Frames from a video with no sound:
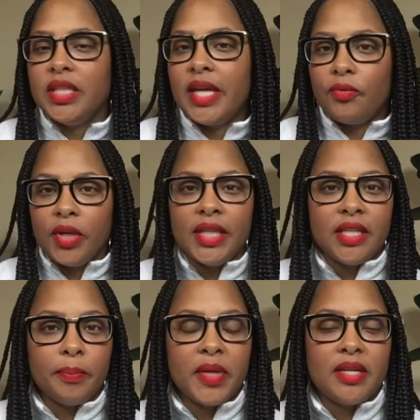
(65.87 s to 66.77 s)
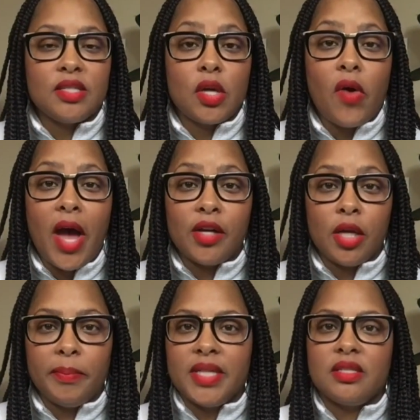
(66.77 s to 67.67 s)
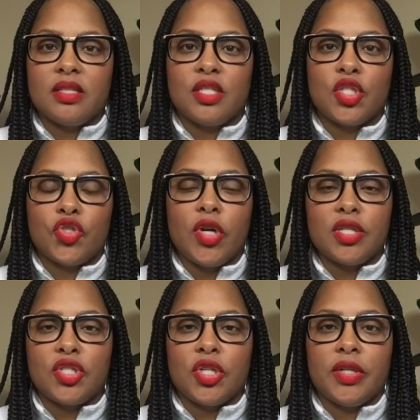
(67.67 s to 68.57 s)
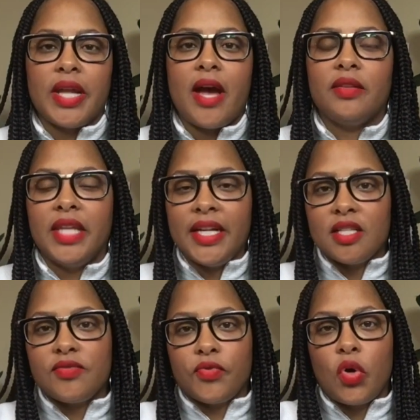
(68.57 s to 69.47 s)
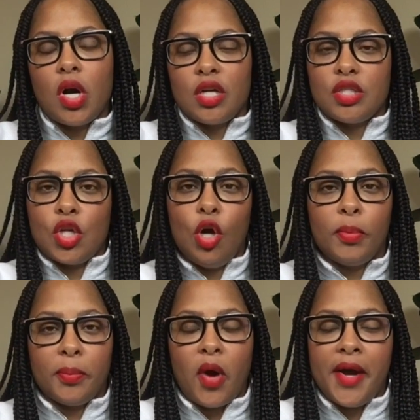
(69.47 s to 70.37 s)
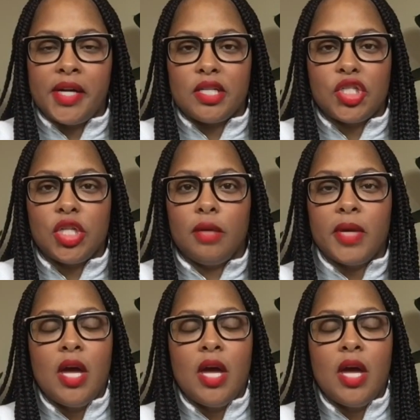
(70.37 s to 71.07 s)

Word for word: that really depends on how your business is structured. Now, that is for a sole proprietorship.